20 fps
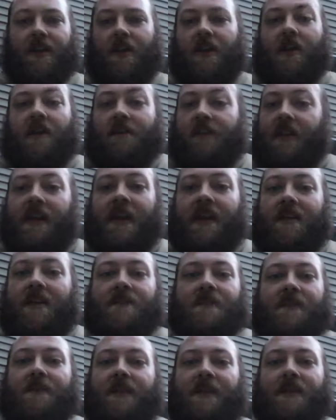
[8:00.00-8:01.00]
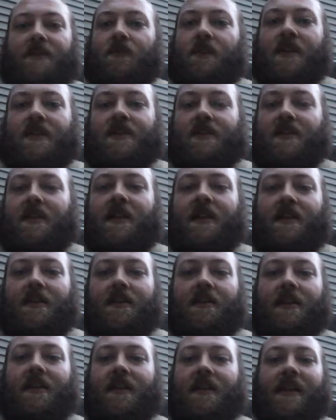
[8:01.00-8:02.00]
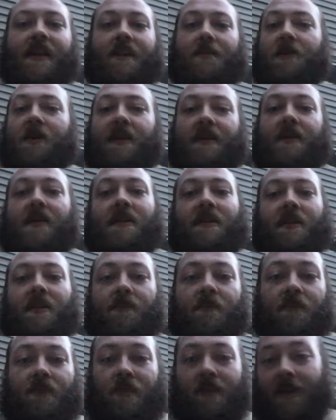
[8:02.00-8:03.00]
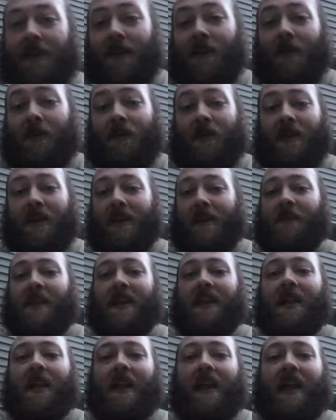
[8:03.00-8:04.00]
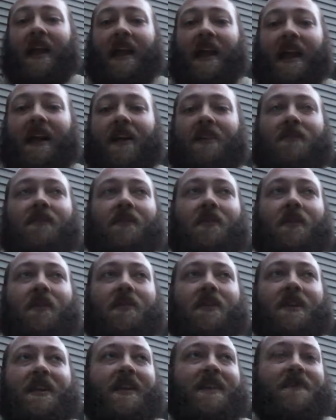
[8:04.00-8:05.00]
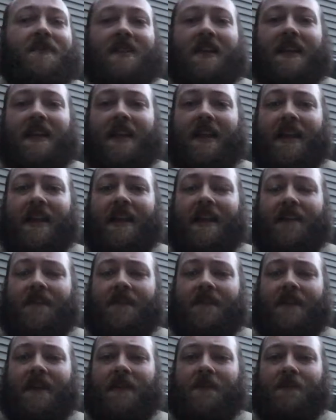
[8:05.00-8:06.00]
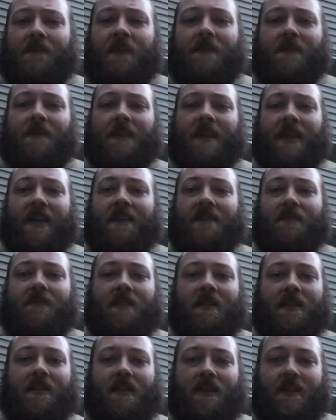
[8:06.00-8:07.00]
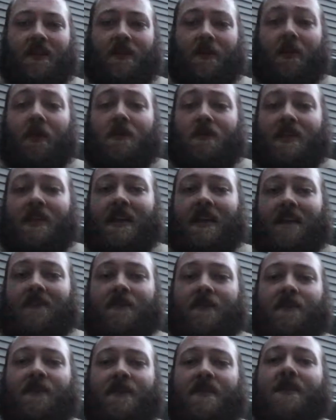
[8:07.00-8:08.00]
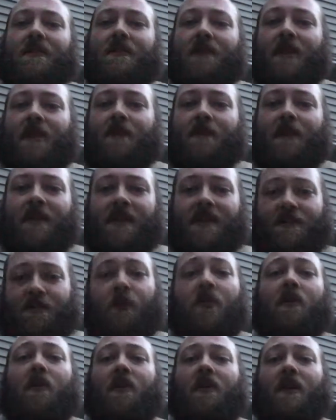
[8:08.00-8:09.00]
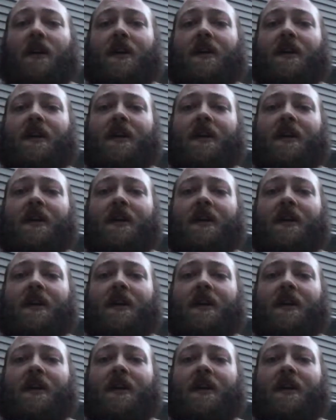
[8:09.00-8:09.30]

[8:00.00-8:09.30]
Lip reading: carving knives. I mean, that's what I started on, and I'm not knocking Mora in any way. I mean, out of all the knives that I have, I probably have the most knives from a single company is Mora.